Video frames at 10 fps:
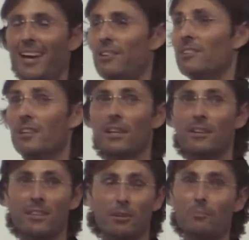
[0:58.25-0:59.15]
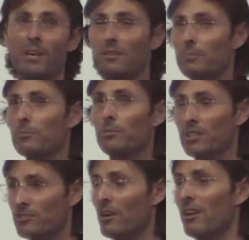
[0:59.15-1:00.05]
and there are many people
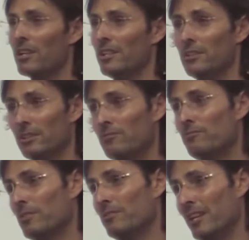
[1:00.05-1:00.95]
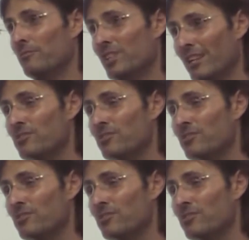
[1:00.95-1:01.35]
historically that have